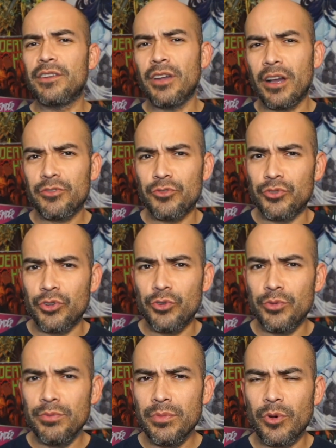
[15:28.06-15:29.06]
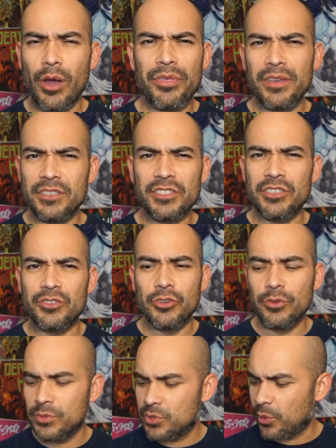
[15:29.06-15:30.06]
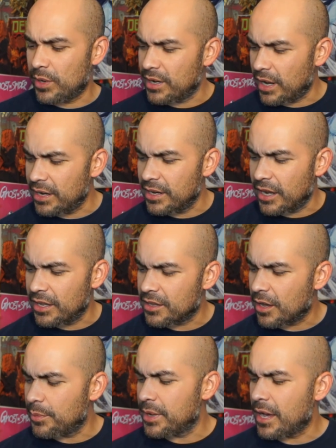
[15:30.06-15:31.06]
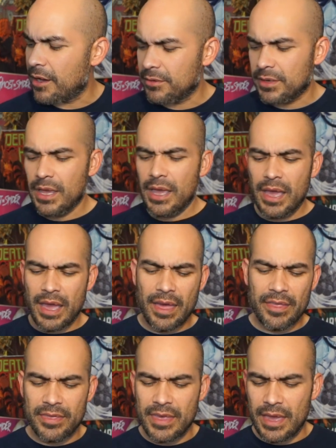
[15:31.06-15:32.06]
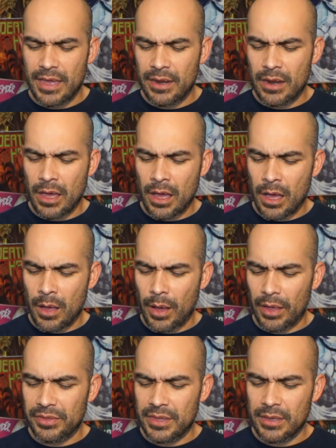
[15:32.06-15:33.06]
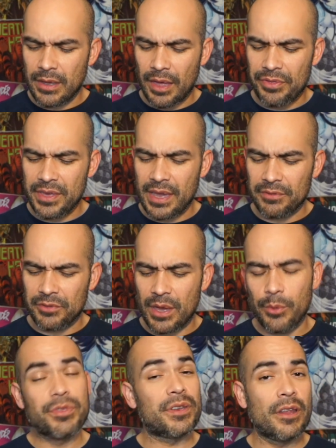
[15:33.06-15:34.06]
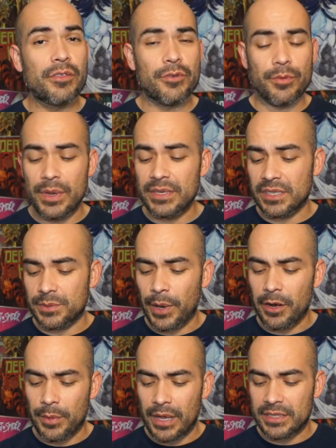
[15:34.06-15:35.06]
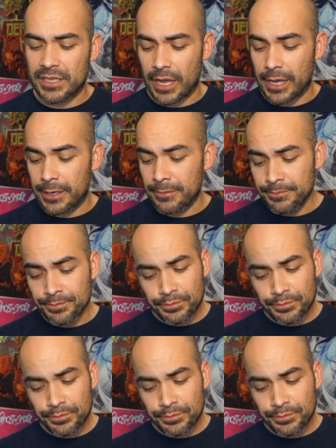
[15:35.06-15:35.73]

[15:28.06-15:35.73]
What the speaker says: Doctor Doom, or I think it's just Doom 2099 coming out. And then I think after that, with another Amazing Spider-Man tie-in.